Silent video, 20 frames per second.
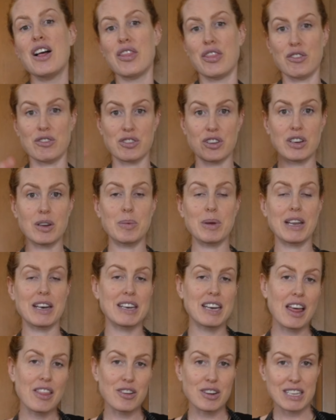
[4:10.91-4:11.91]
there's gonna be
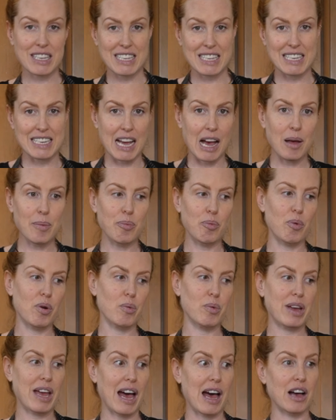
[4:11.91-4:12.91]
another step where
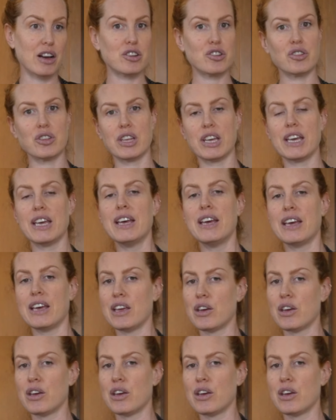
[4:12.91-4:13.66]
we actually